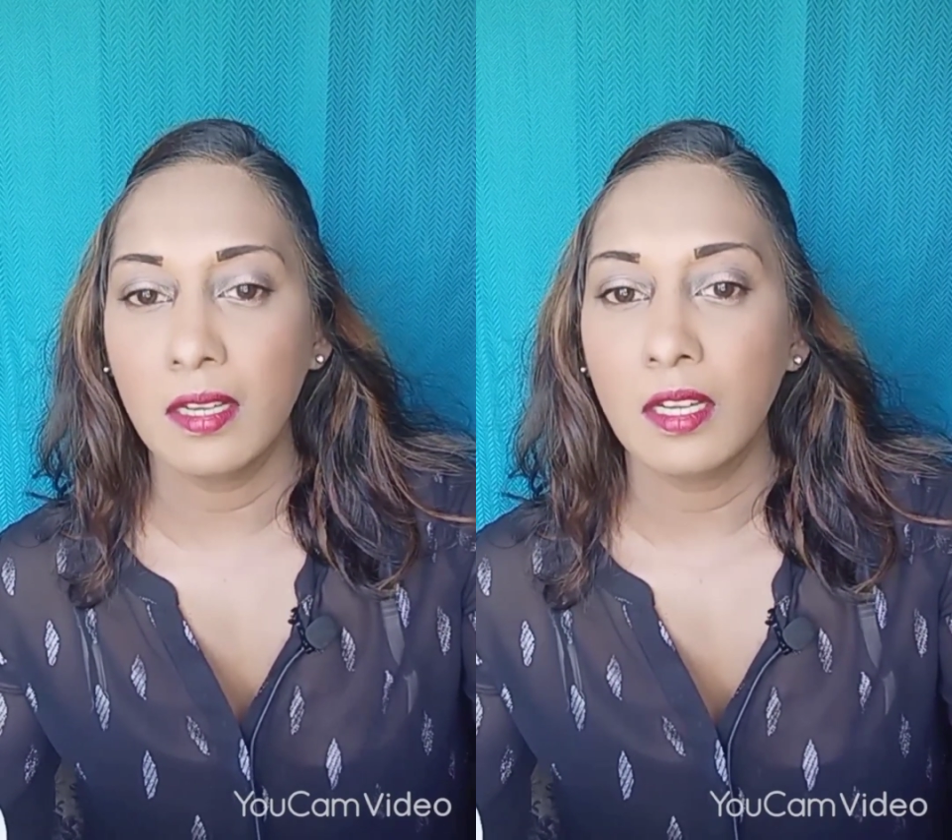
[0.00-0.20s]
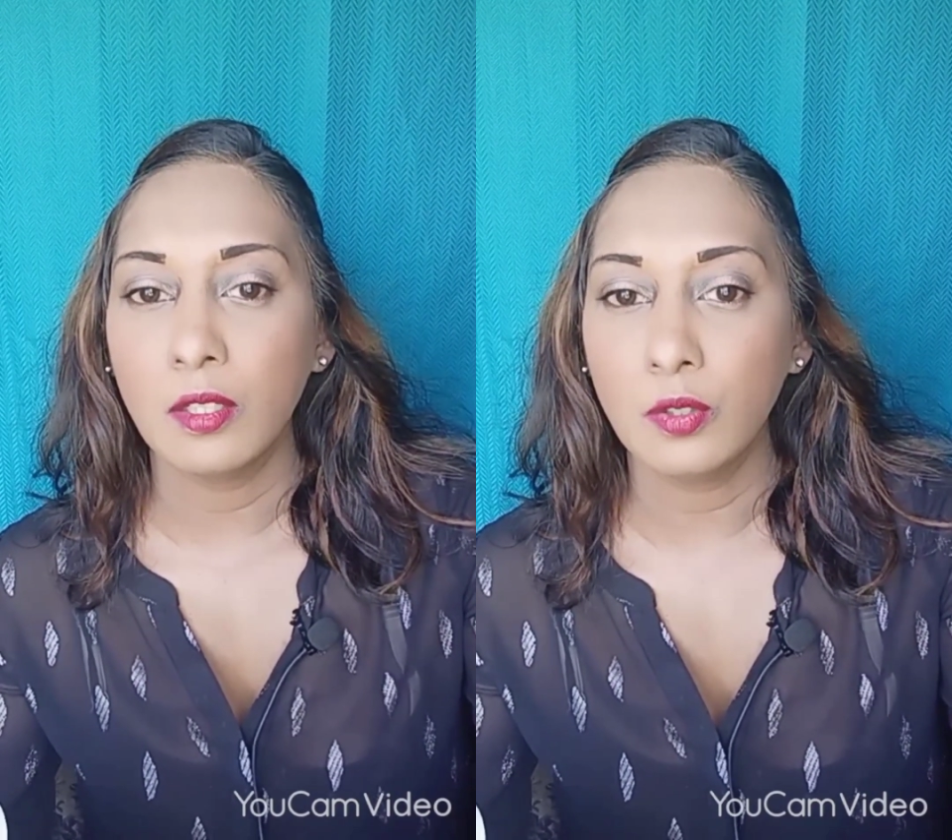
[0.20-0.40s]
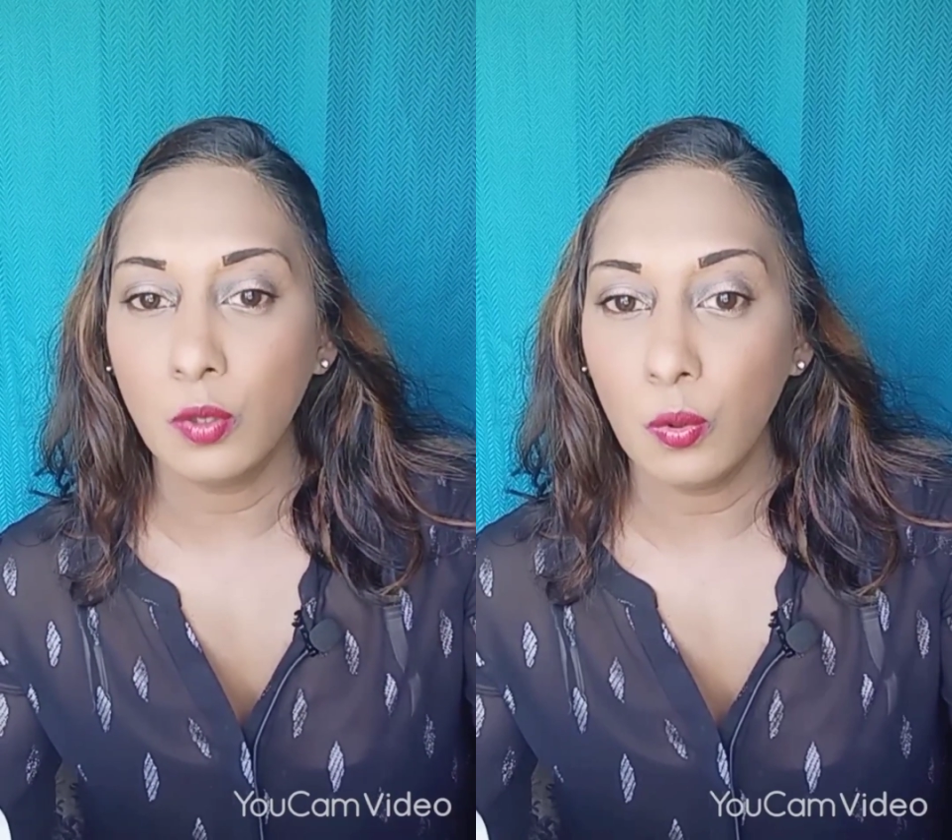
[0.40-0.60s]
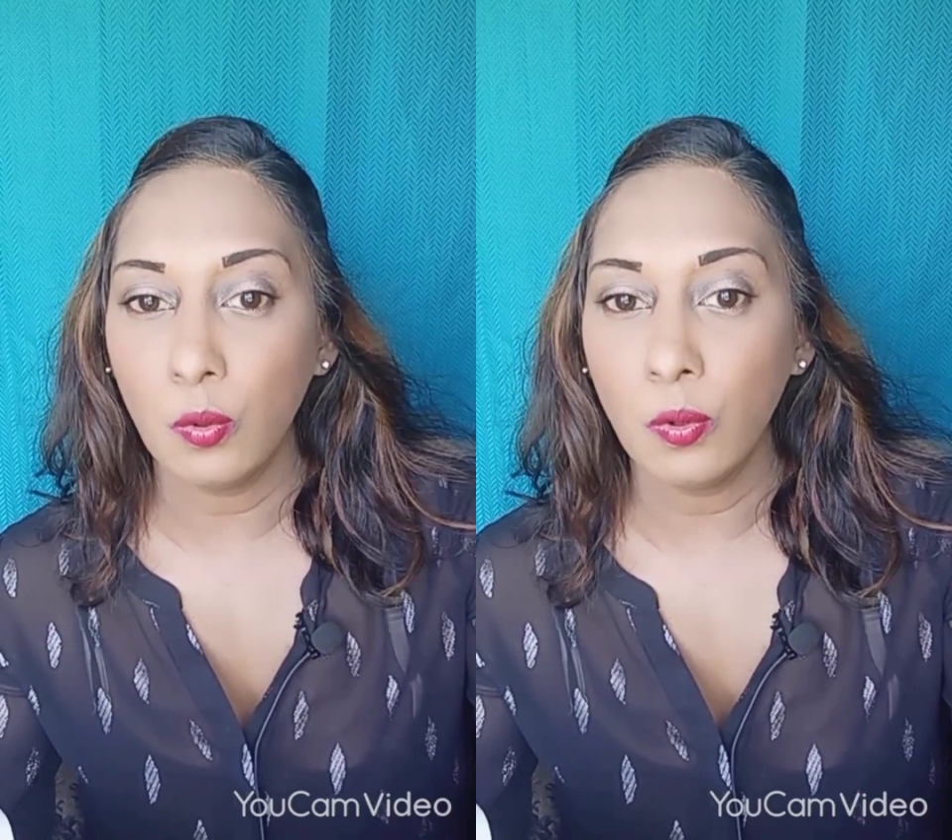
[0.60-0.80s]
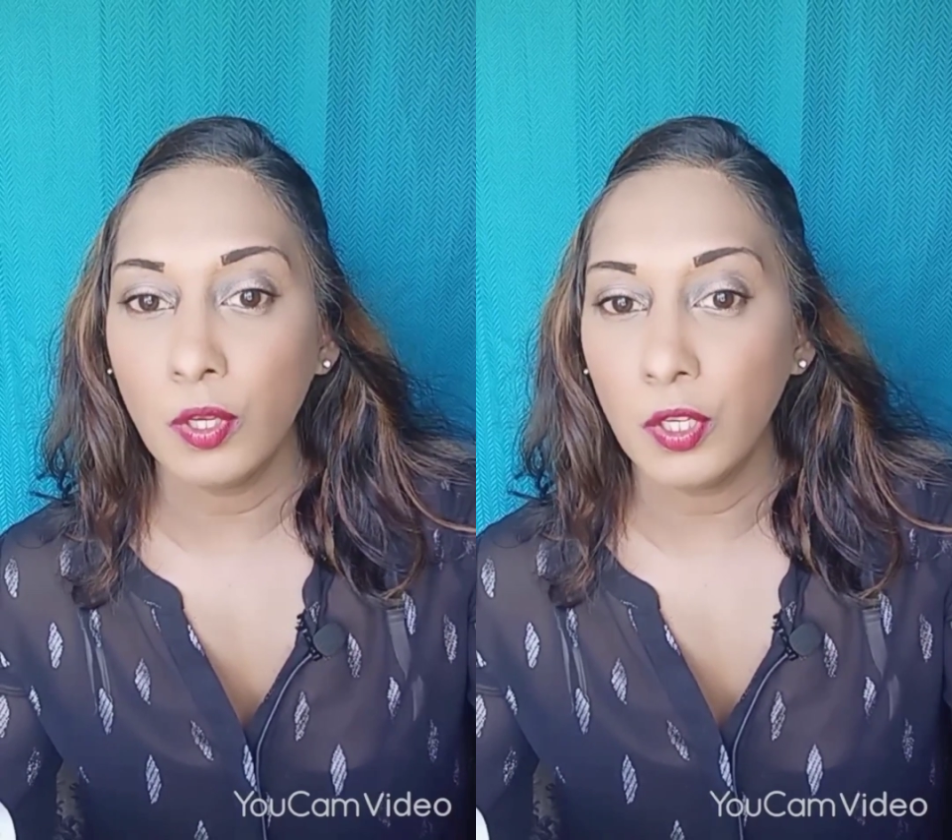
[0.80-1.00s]
Know
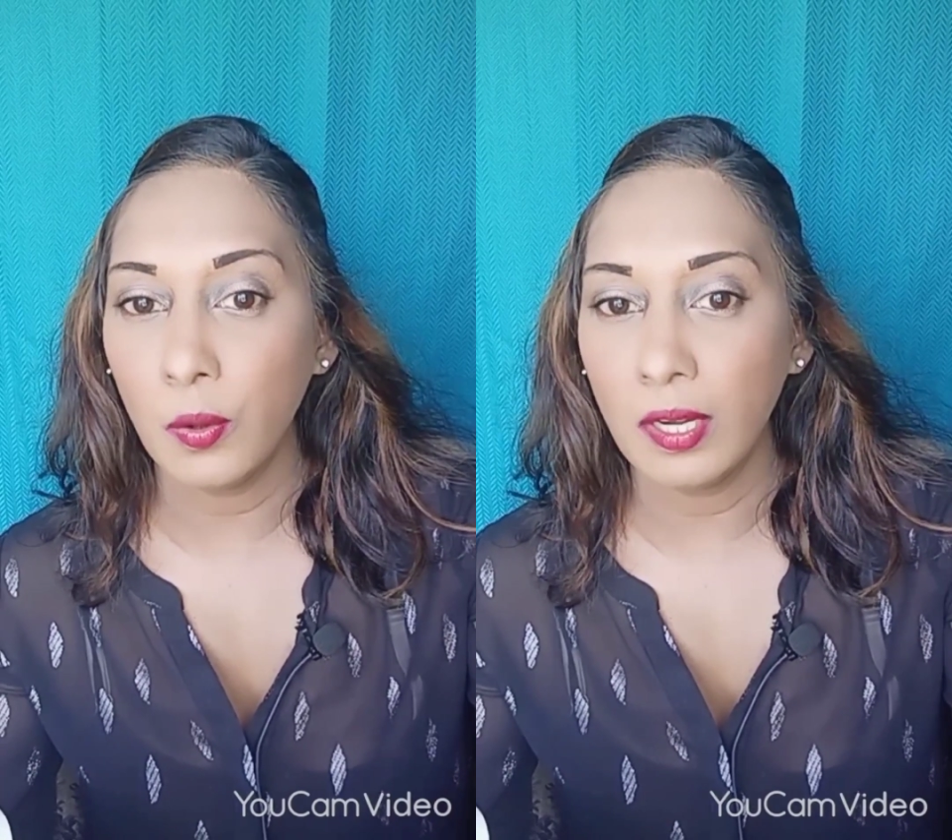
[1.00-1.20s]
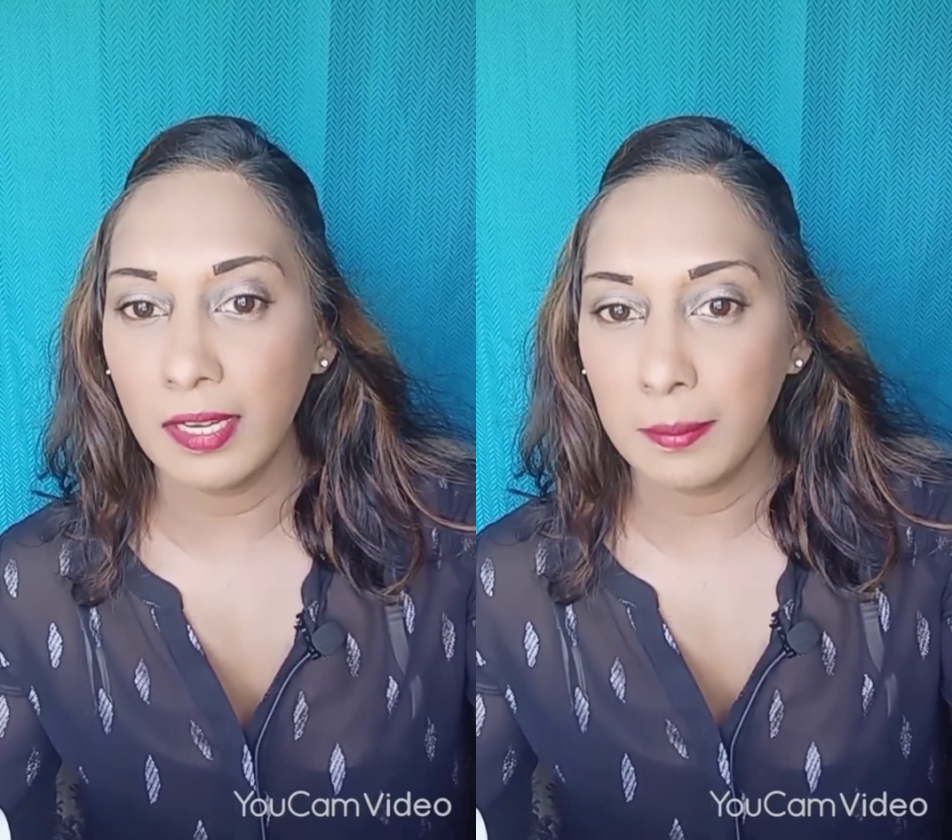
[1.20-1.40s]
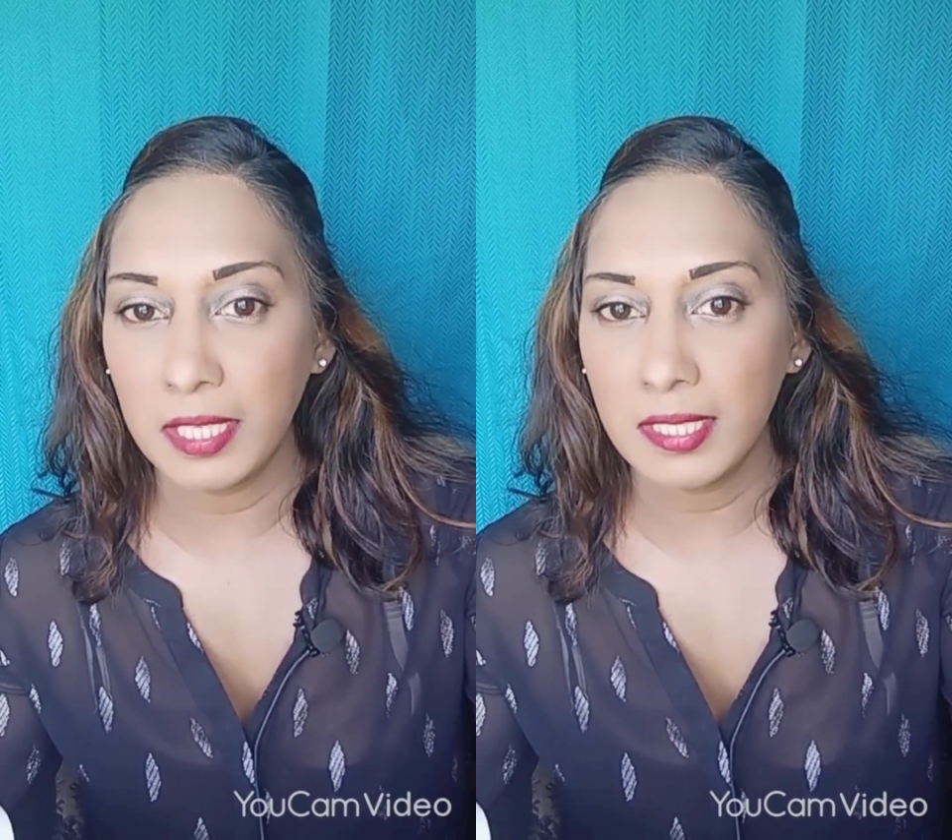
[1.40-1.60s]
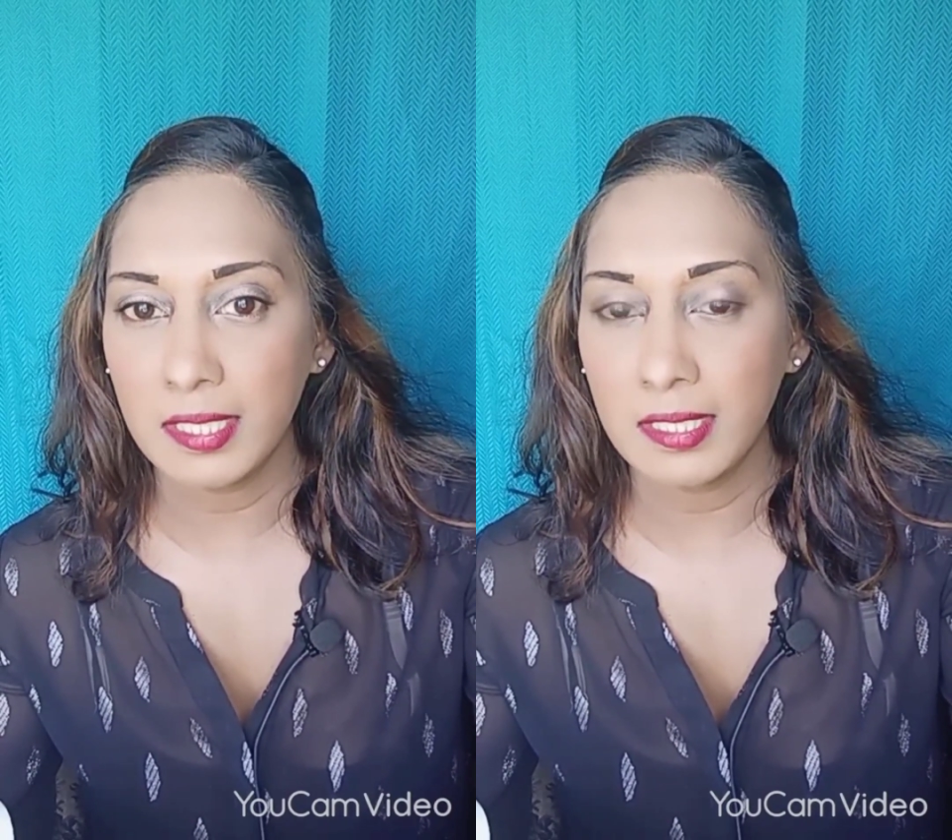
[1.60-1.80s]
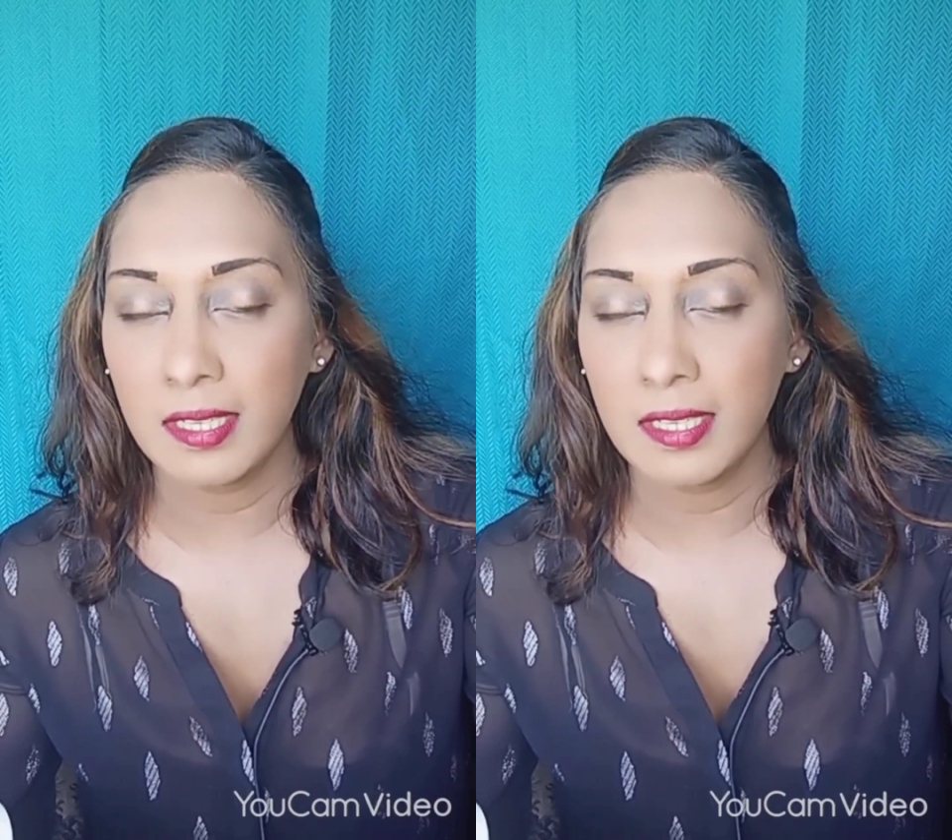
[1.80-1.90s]
your limits.